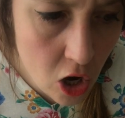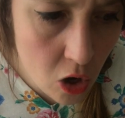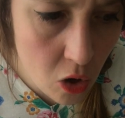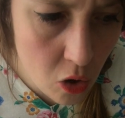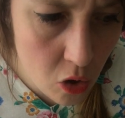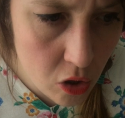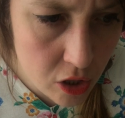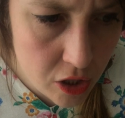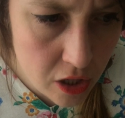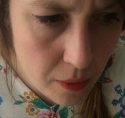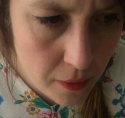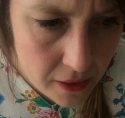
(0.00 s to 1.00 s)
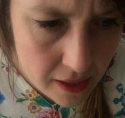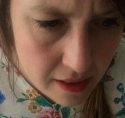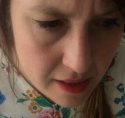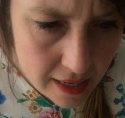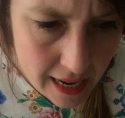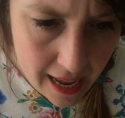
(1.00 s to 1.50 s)
or just go on the
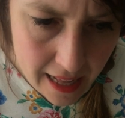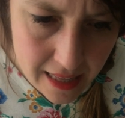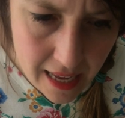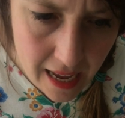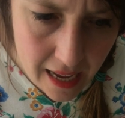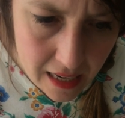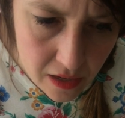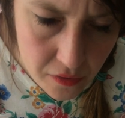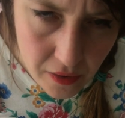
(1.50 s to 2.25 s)
internet and